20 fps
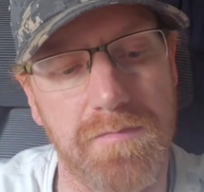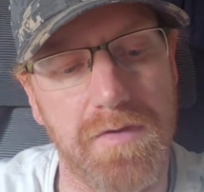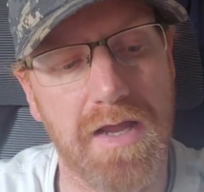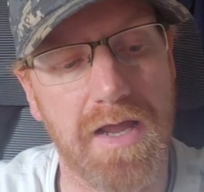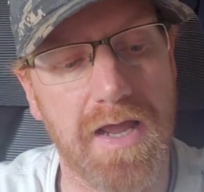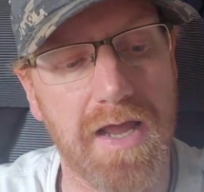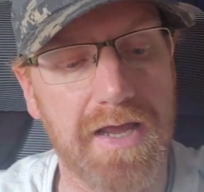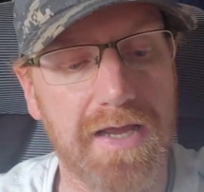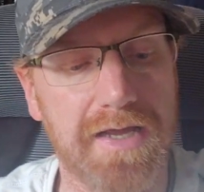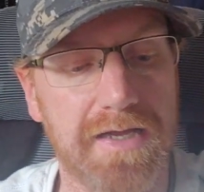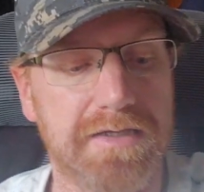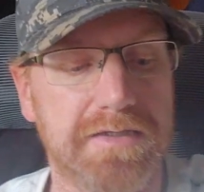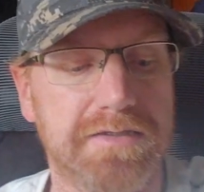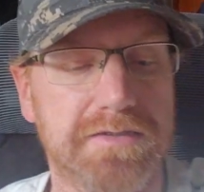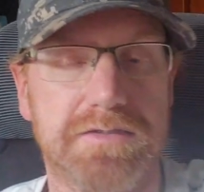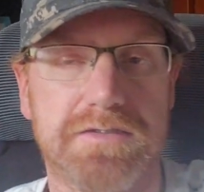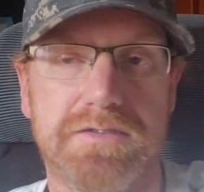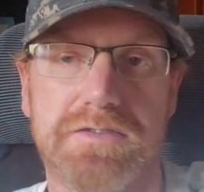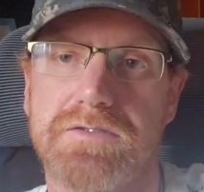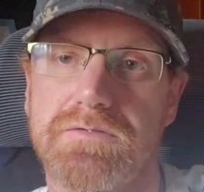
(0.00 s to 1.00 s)

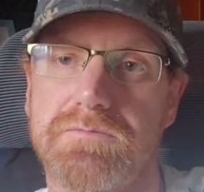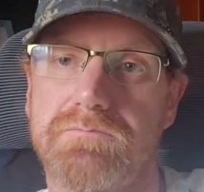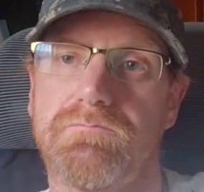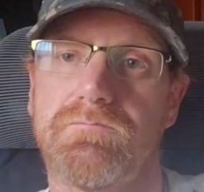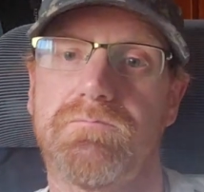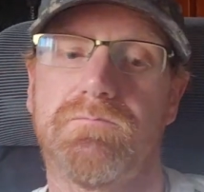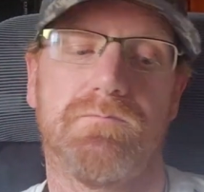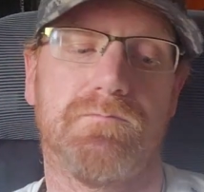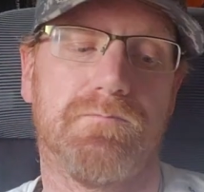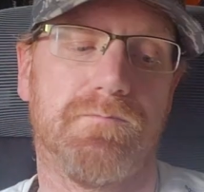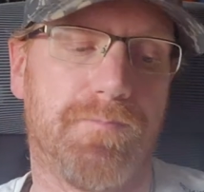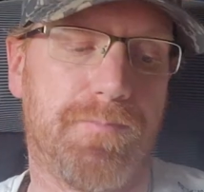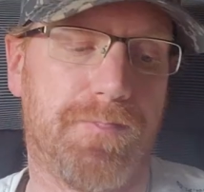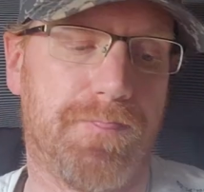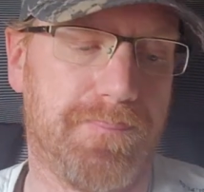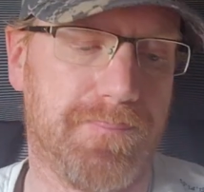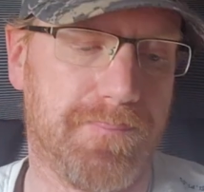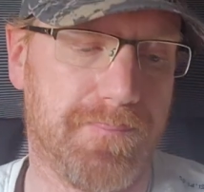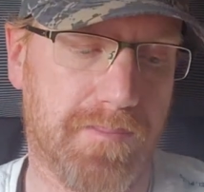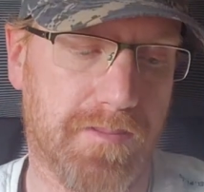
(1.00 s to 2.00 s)
and
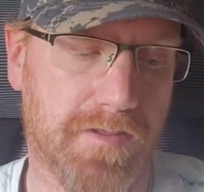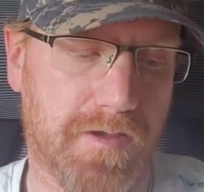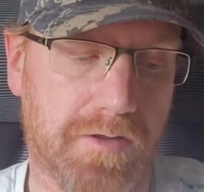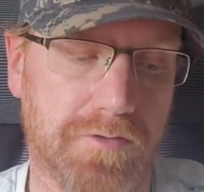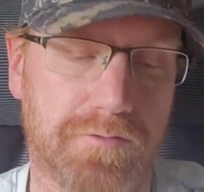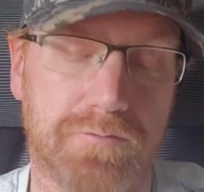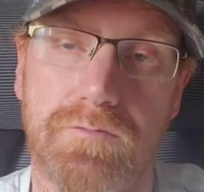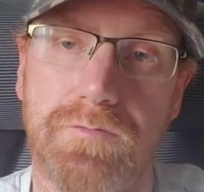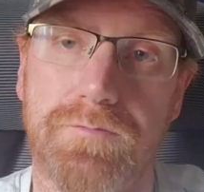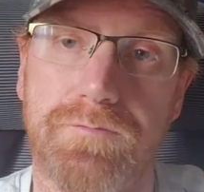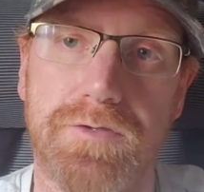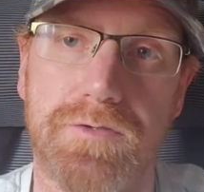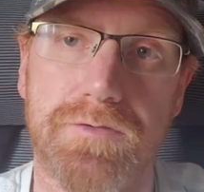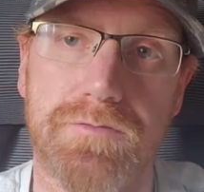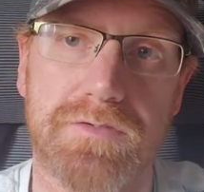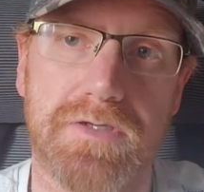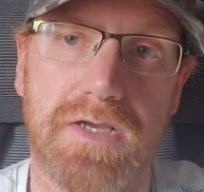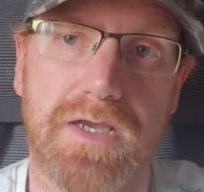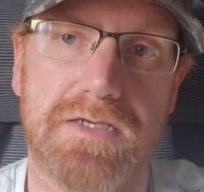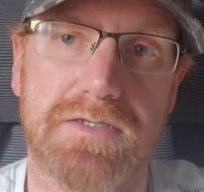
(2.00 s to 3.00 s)
other
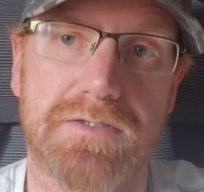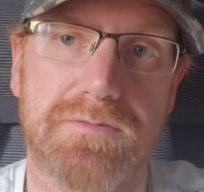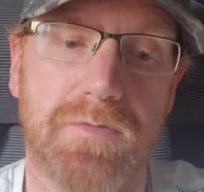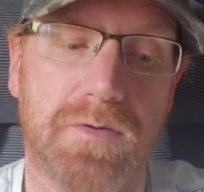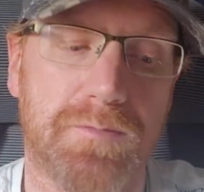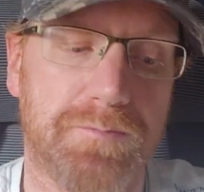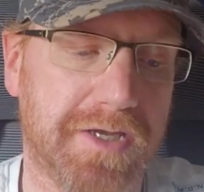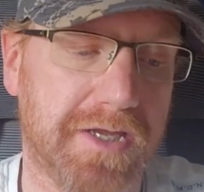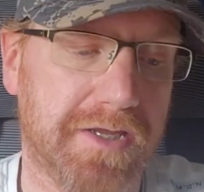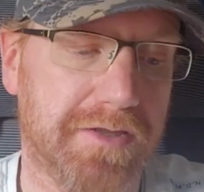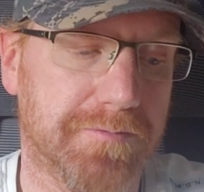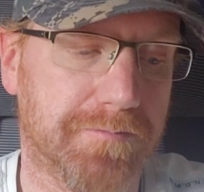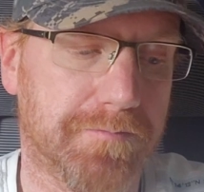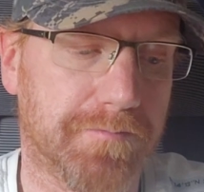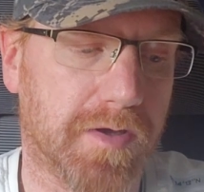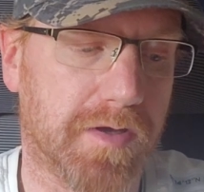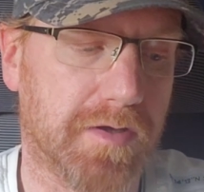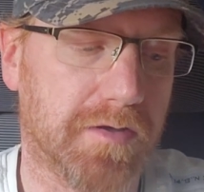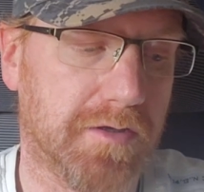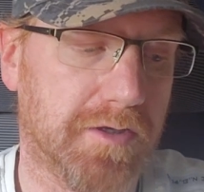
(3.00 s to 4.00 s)
reviews as and when we get them.
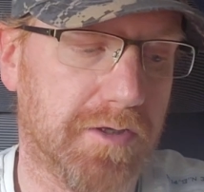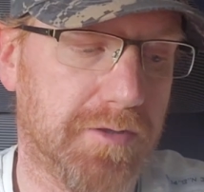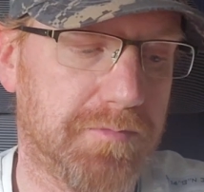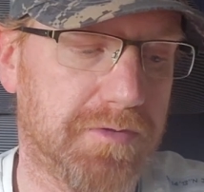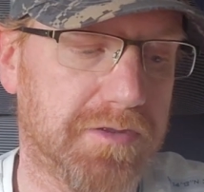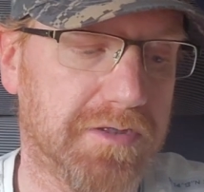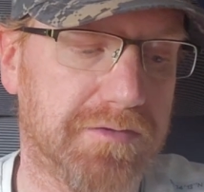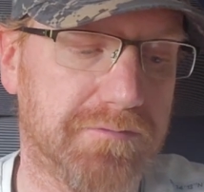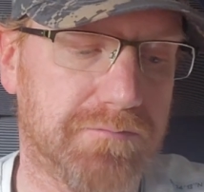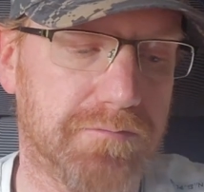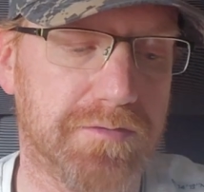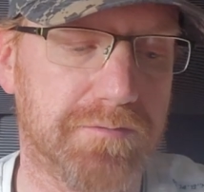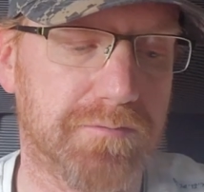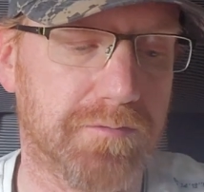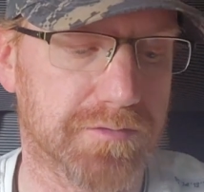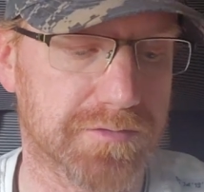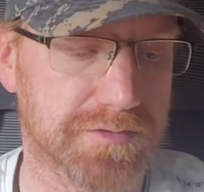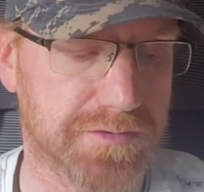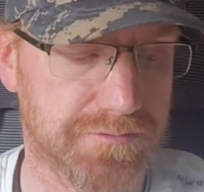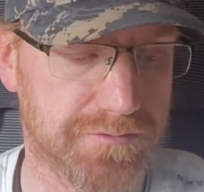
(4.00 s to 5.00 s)
I believe we've
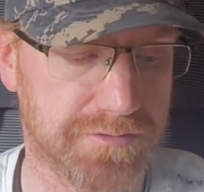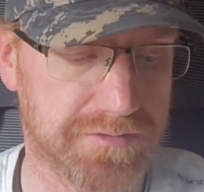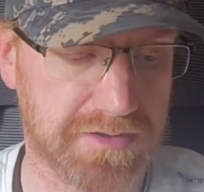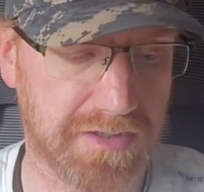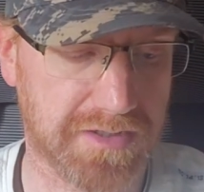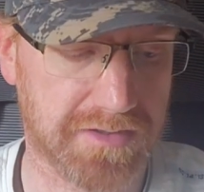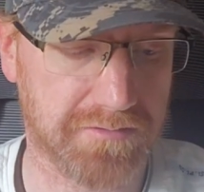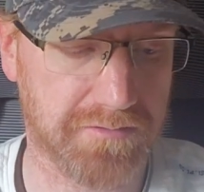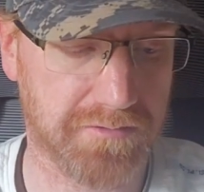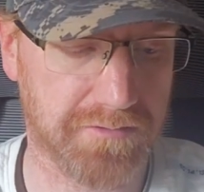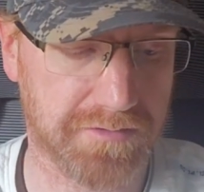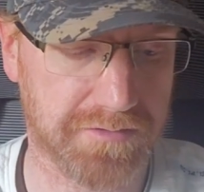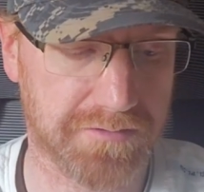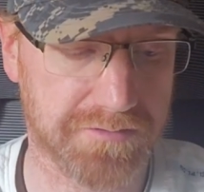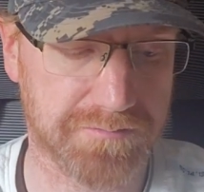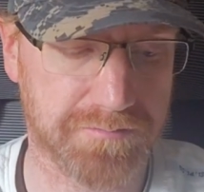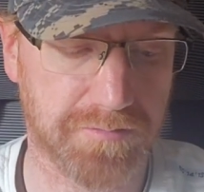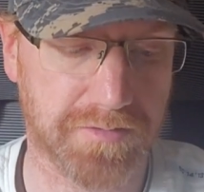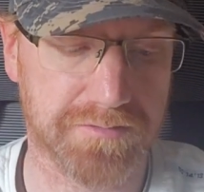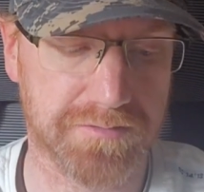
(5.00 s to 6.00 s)
also just had a look at
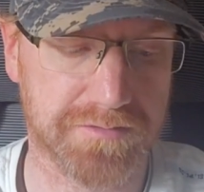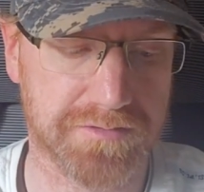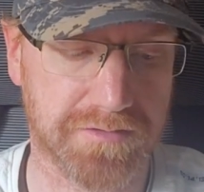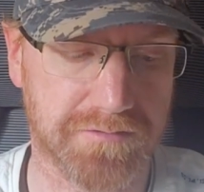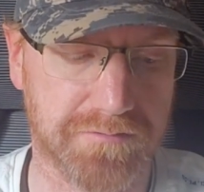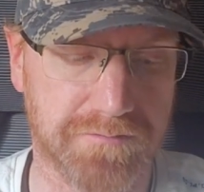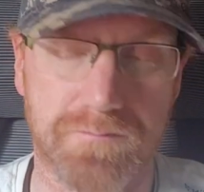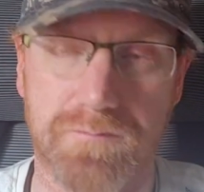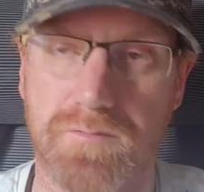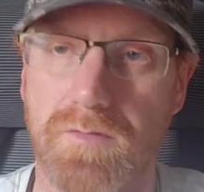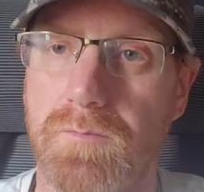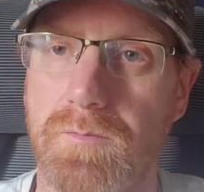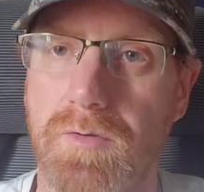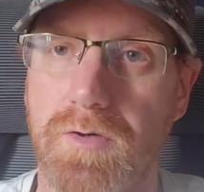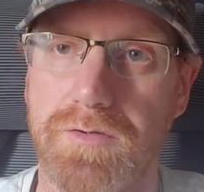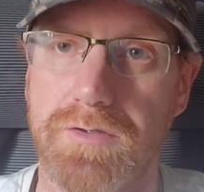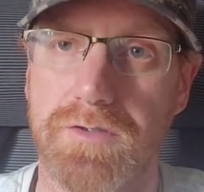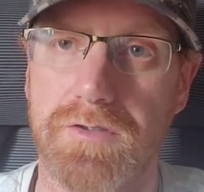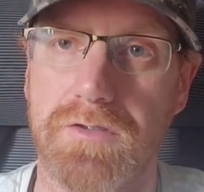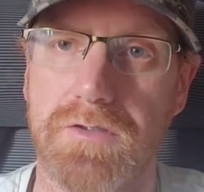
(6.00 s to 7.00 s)
some other stuff from
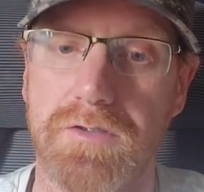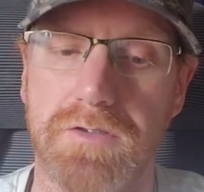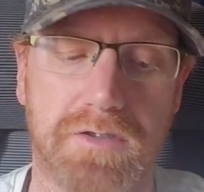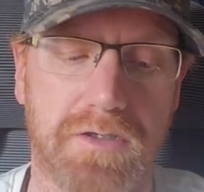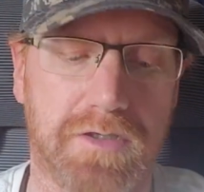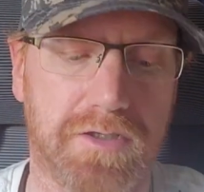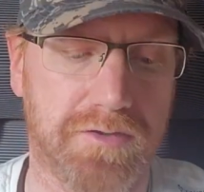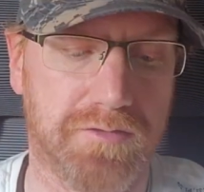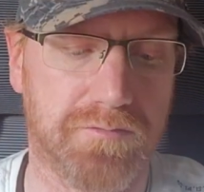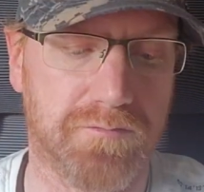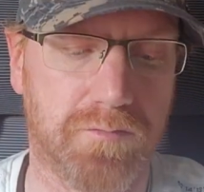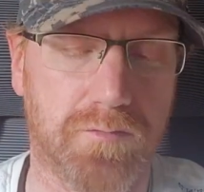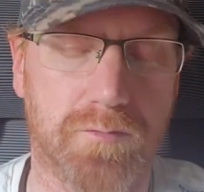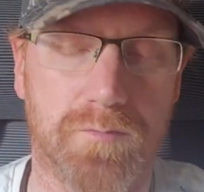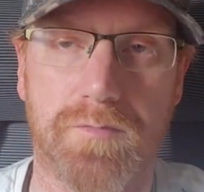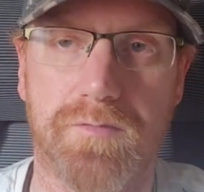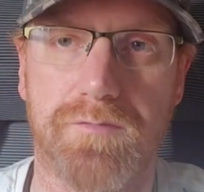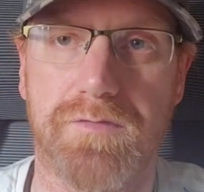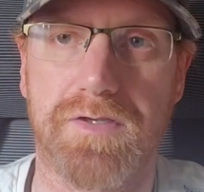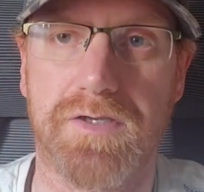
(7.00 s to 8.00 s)
Honor in the form
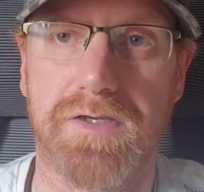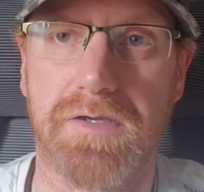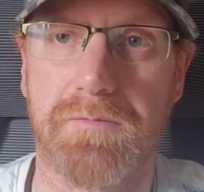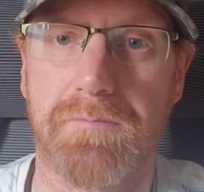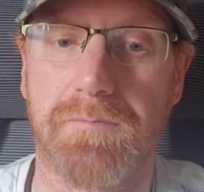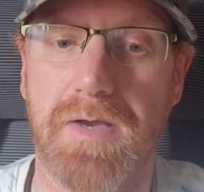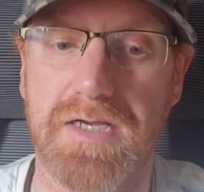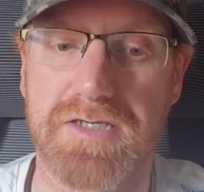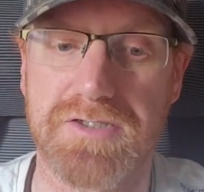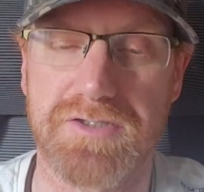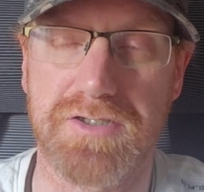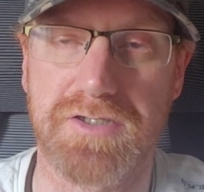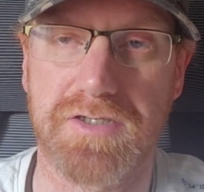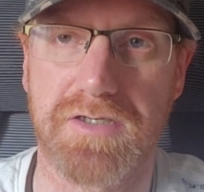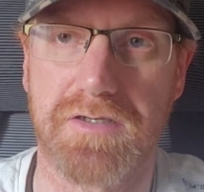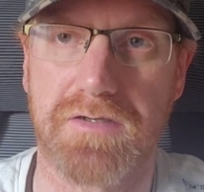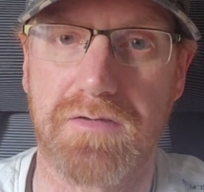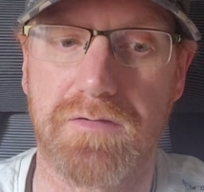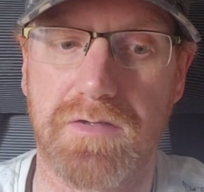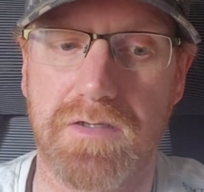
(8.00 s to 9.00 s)
of the
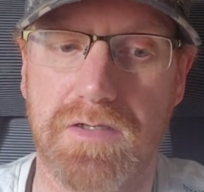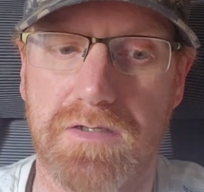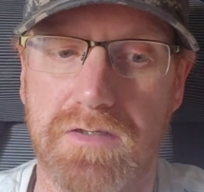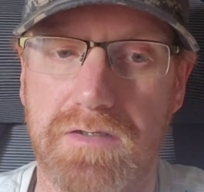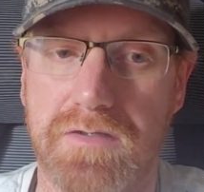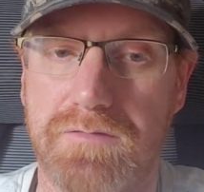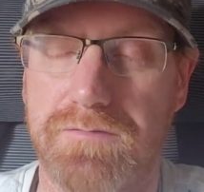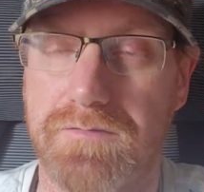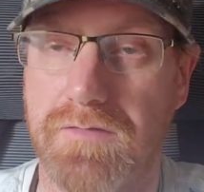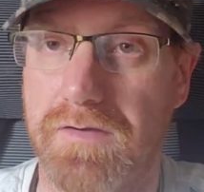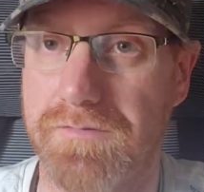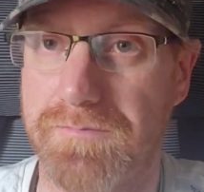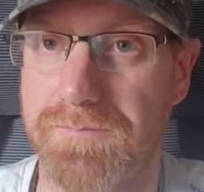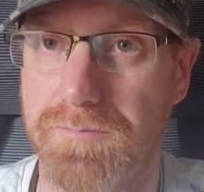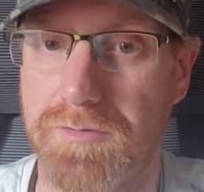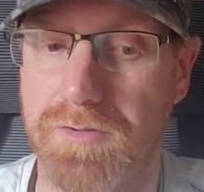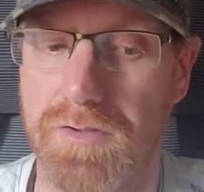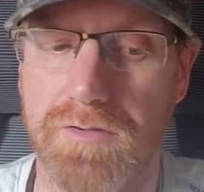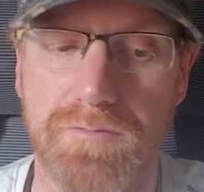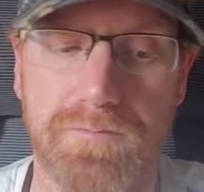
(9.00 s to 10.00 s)
Magic 5
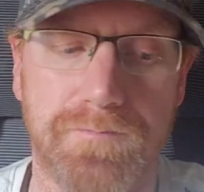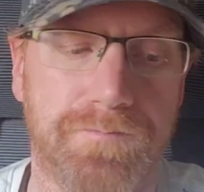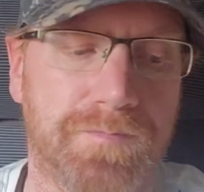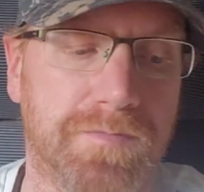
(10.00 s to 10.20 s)
Pro.